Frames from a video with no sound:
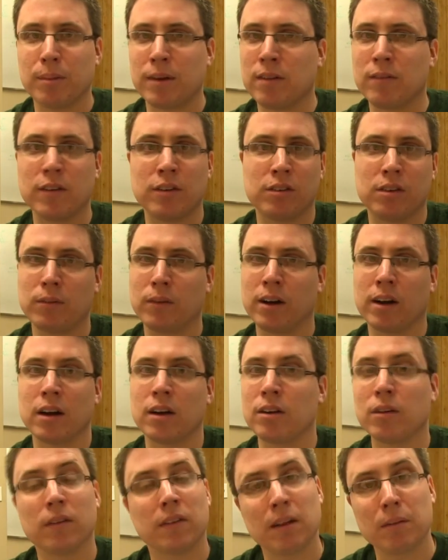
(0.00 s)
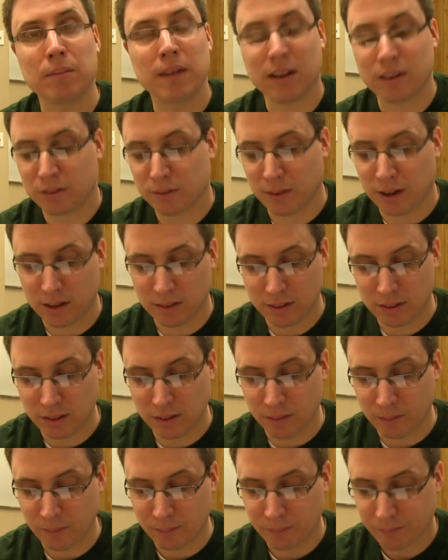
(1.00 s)
up individually what you're going to do with them, that's fine
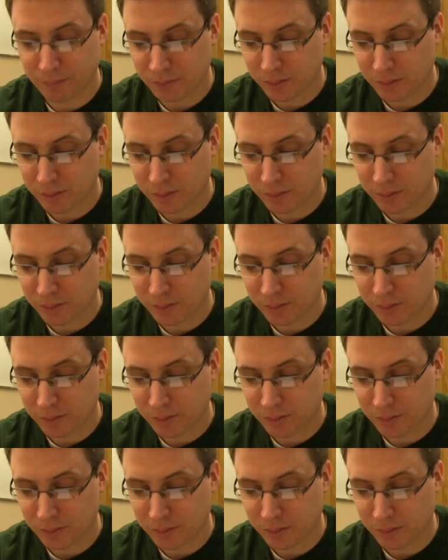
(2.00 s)
too.